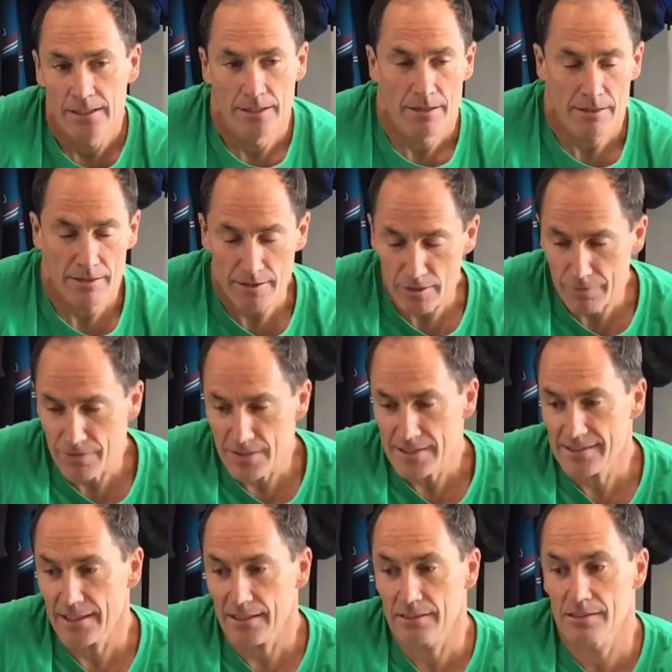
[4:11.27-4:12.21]
Think of these
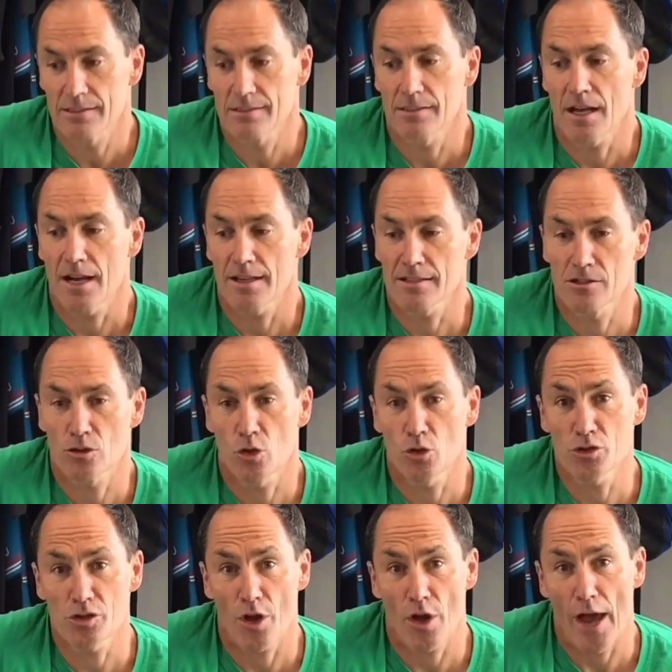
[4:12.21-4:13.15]
exercises
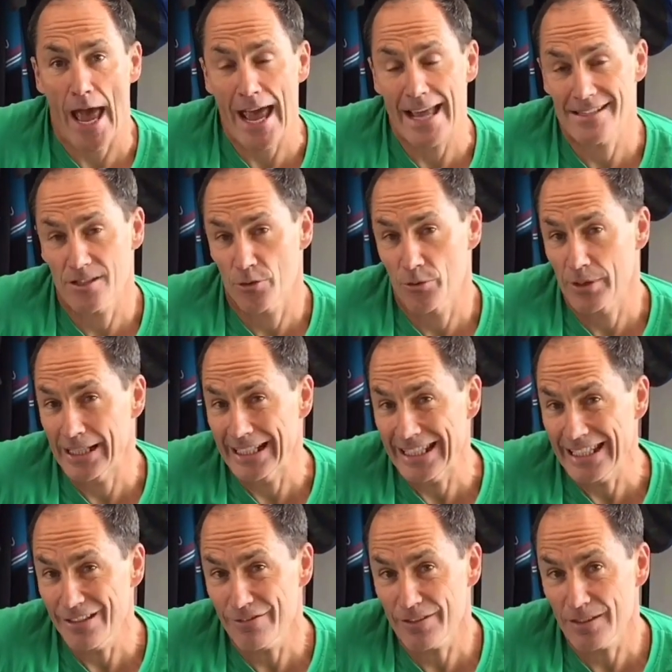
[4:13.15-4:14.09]
also as a
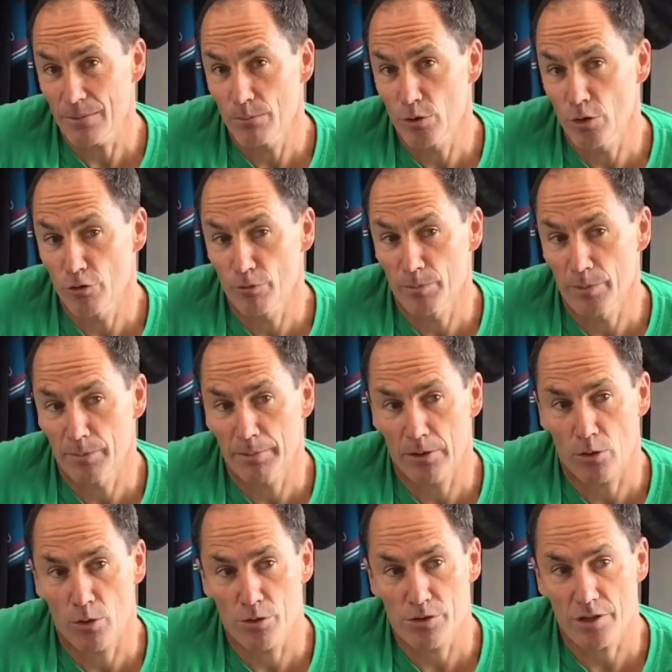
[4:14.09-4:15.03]
relieving movement, but
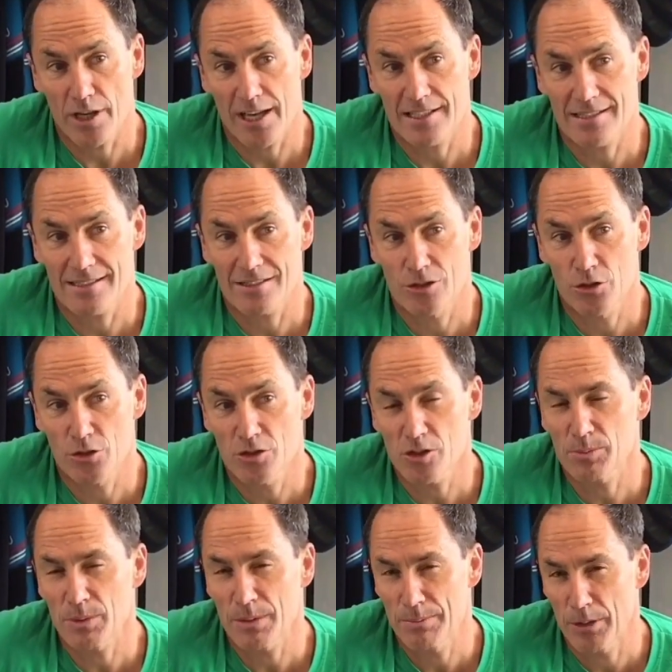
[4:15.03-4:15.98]
also as should this
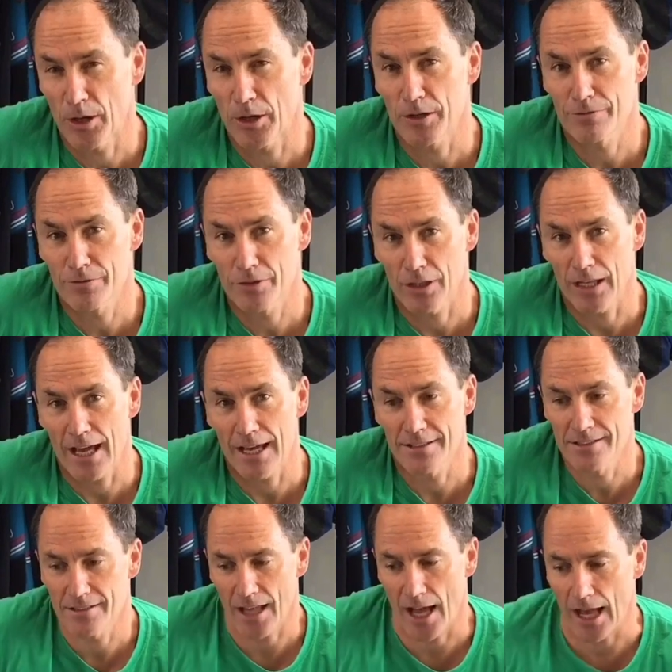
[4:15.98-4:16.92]
be part of your
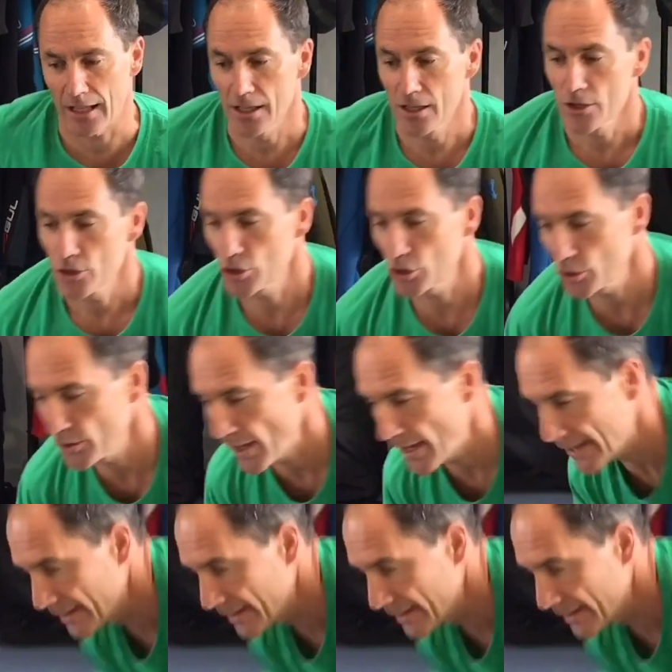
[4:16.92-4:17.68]
lifestyle? Should I